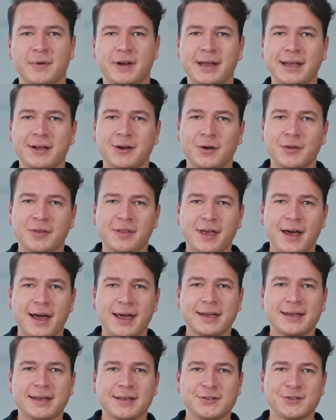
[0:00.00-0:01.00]
click on the
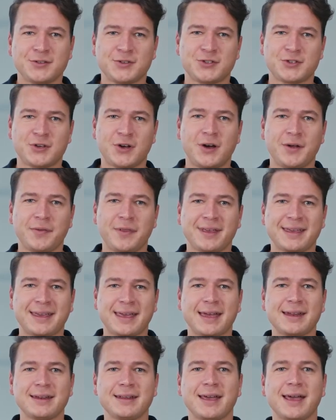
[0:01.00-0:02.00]
icon to start the
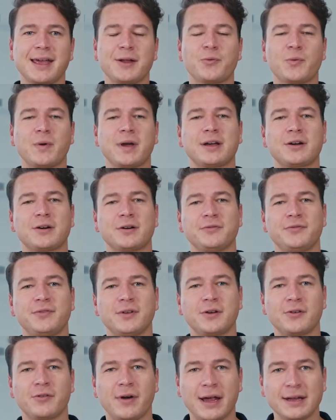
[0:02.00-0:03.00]
CAN Gateway
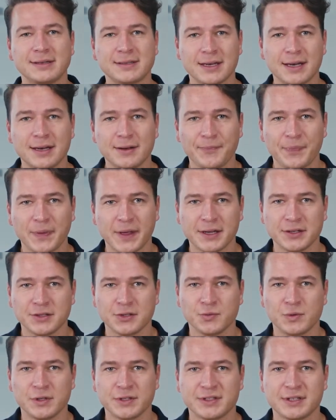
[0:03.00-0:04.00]
configurator and
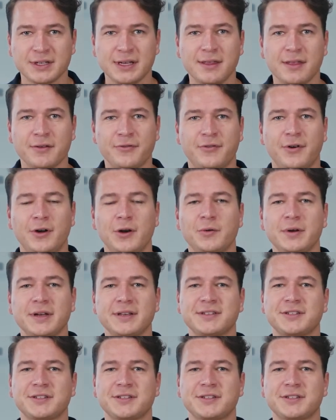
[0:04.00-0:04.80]
you will see the following